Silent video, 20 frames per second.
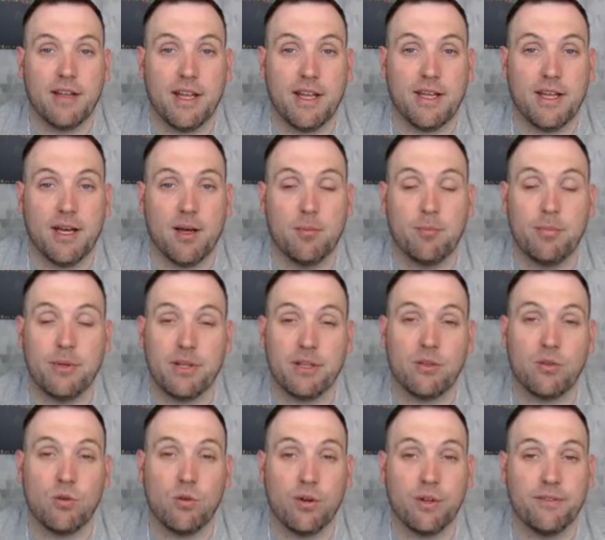And now
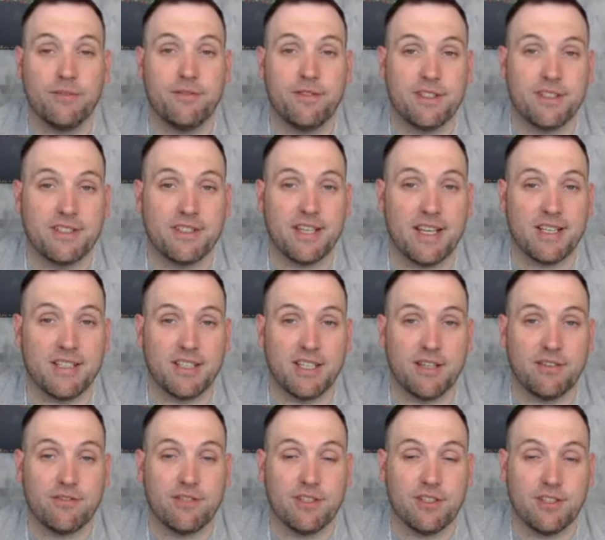Bitcoin fits that
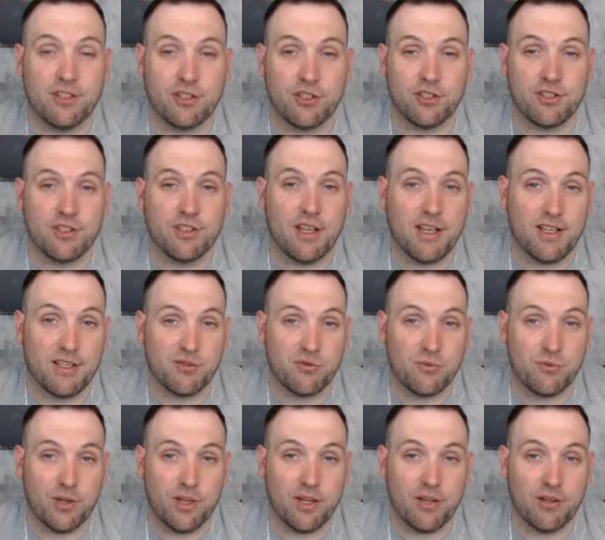definition as
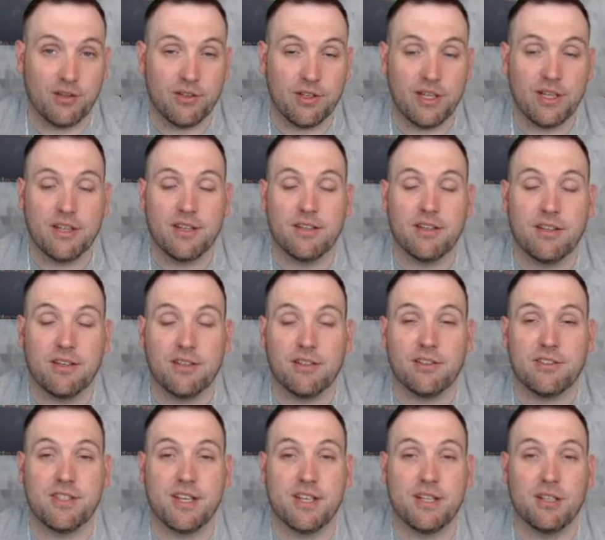well. There
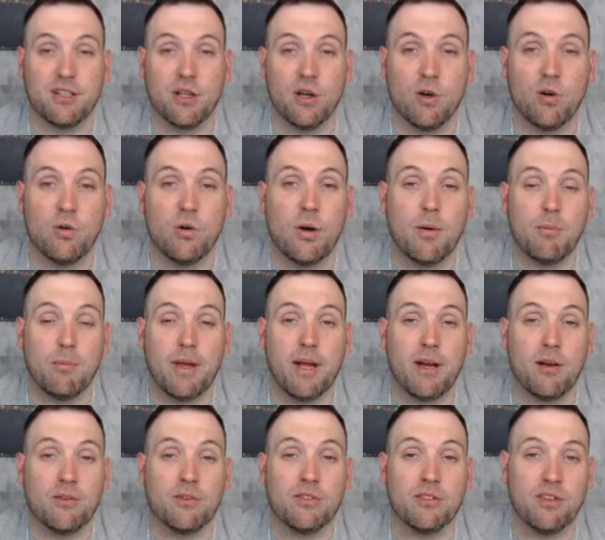is a low
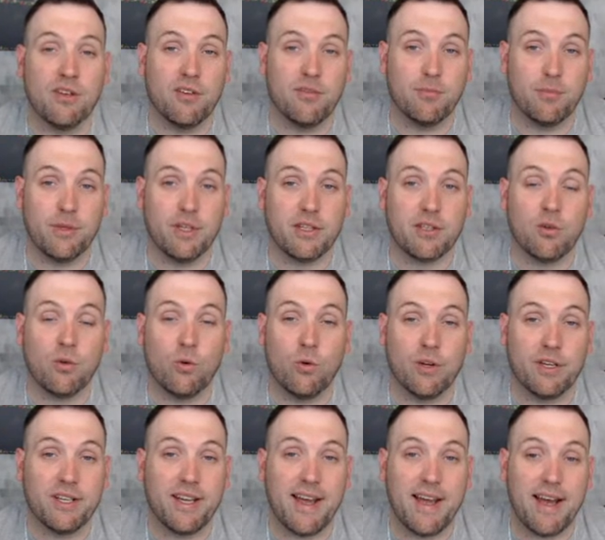amount of
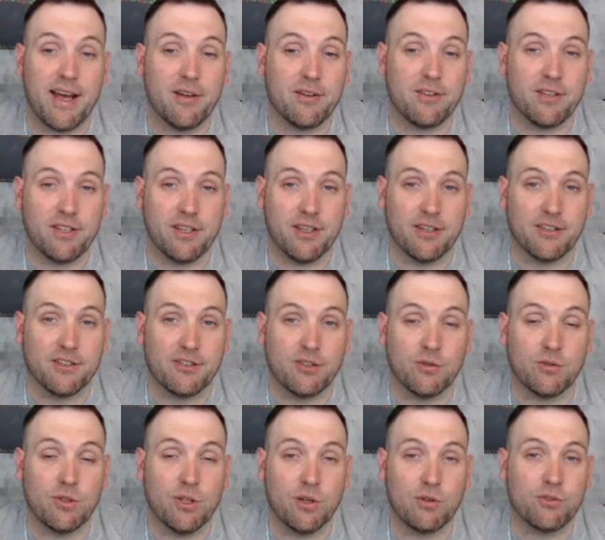Bitcoin out there,
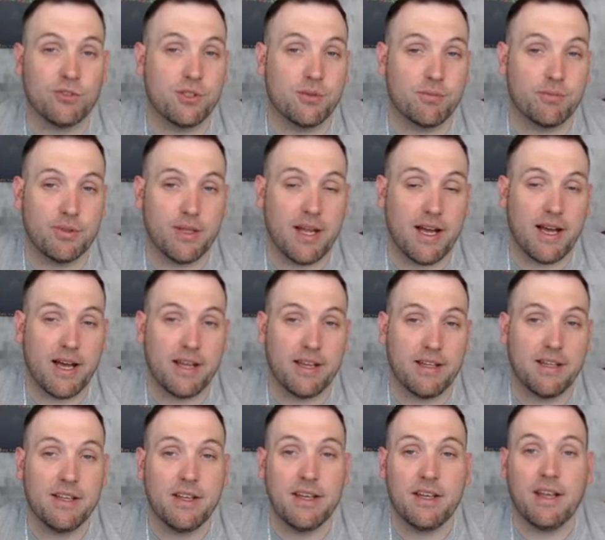so low
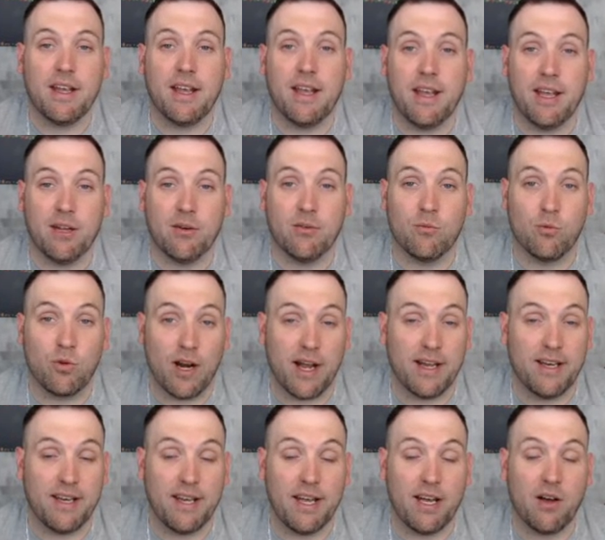supply, and
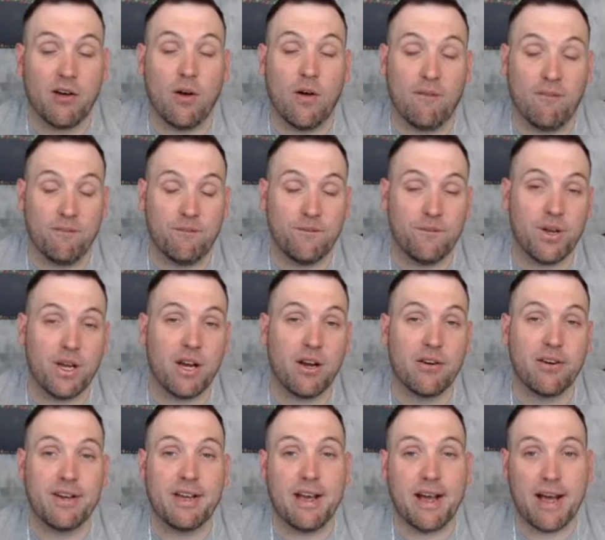right now a
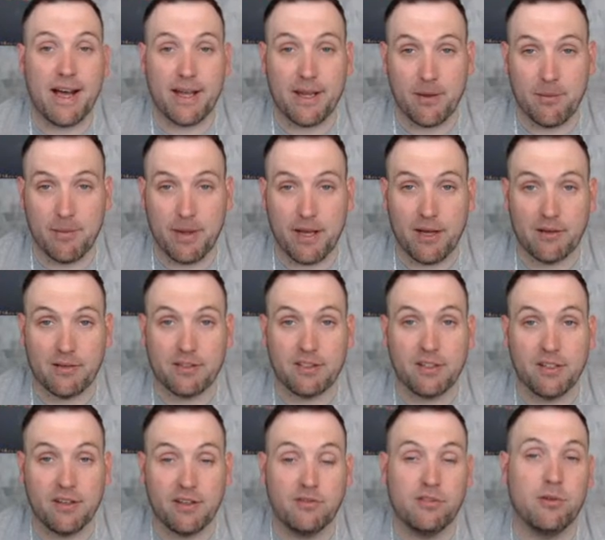very high amount
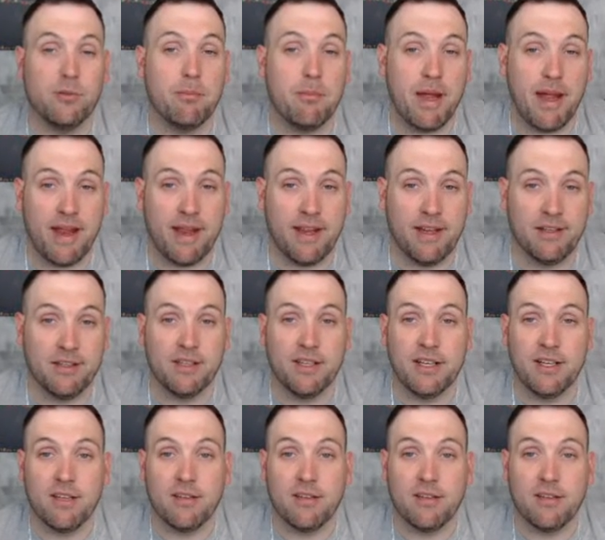of demand